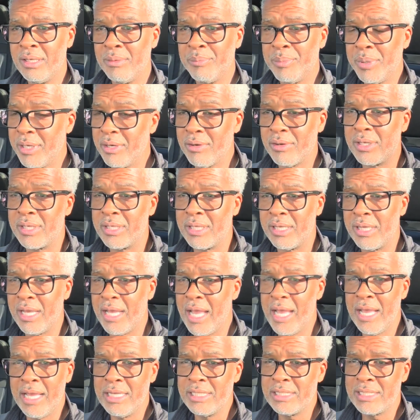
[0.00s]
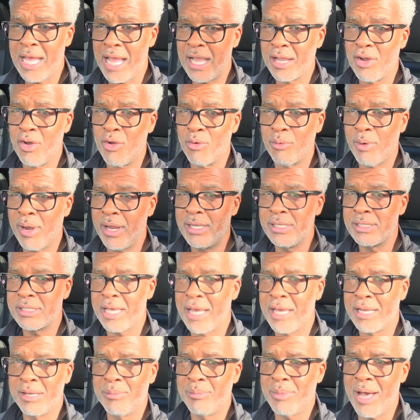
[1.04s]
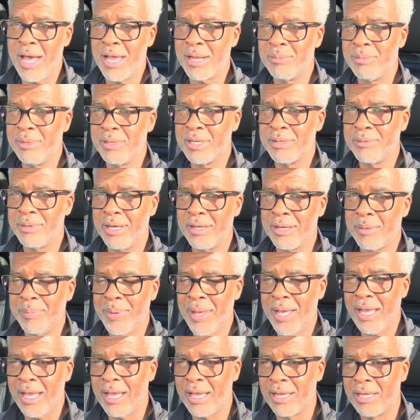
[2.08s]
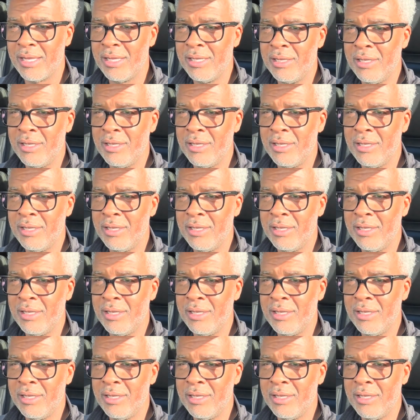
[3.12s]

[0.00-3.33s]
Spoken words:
Period. And he's not gonna race at the bottom of the pack.